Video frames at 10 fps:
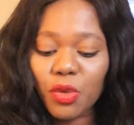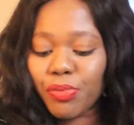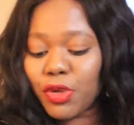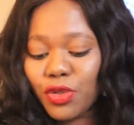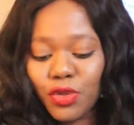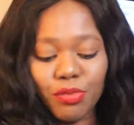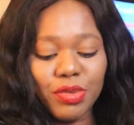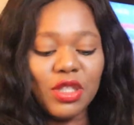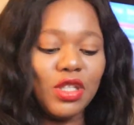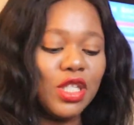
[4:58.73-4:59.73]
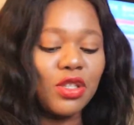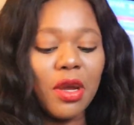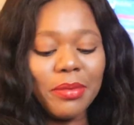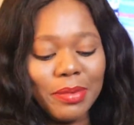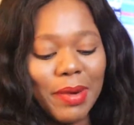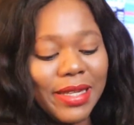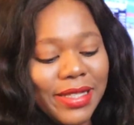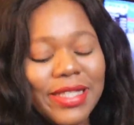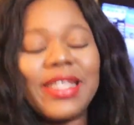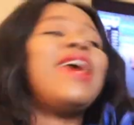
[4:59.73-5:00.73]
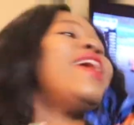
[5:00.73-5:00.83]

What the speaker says: supposed to be disturbed by this